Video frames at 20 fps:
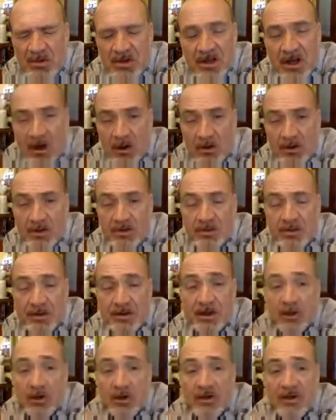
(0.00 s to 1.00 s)
human code
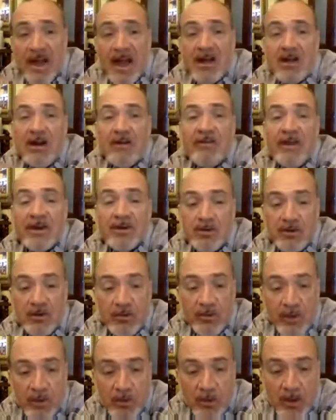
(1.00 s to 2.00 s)
to look at how the
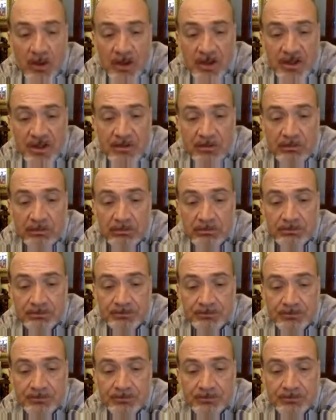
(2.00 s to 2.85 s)
actual software works.